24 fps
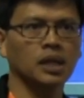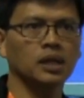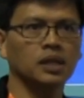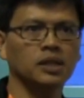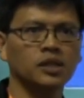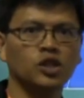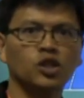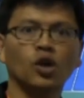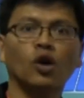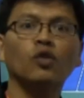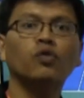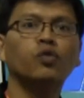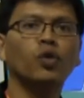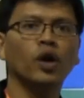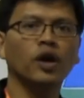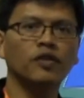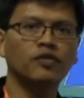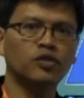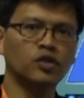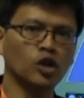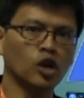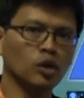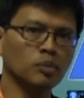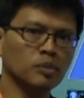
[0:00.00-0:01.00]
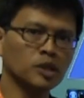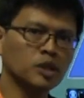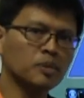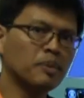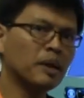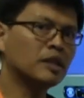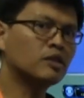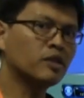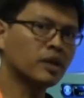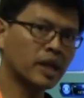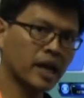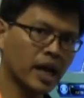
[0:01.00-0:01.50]
software from
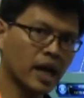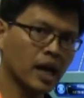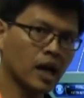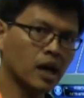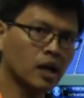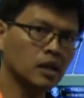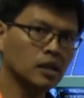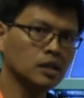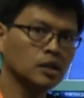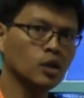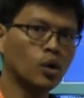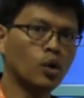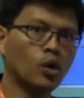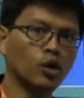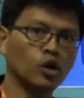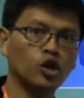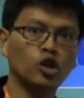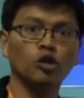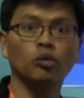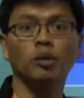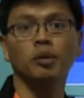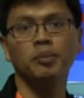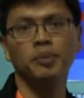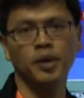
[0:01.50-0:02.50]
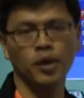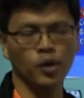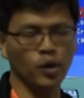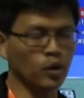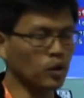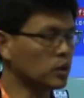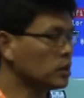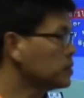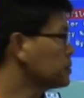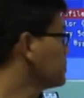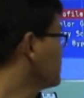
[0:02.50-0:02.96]
SpectraCal or ChromaPure.